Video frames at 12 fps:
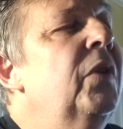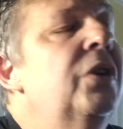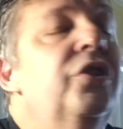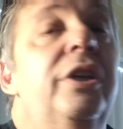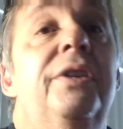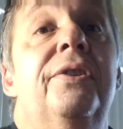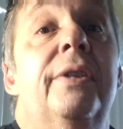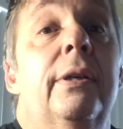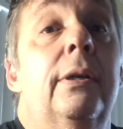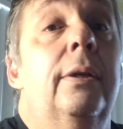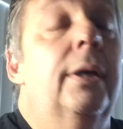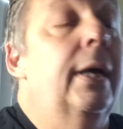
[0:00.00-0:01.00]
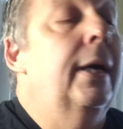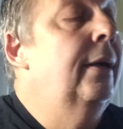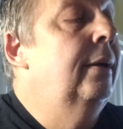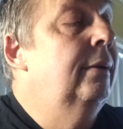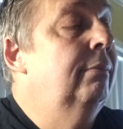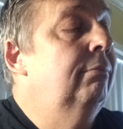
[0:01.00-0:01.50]
she's
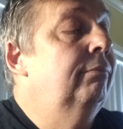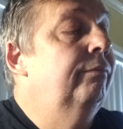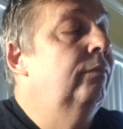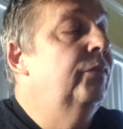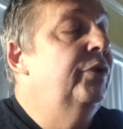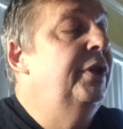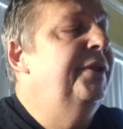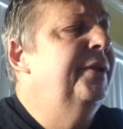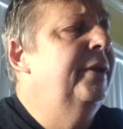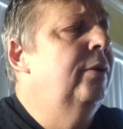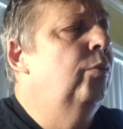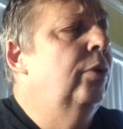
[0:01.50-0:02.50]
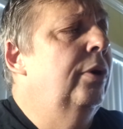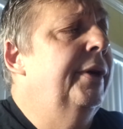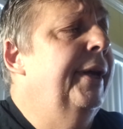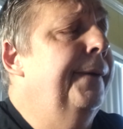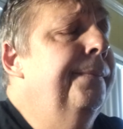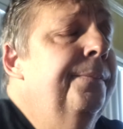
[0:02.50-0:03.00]
still
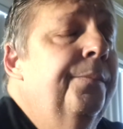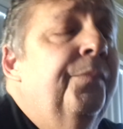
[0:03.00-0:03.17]
working.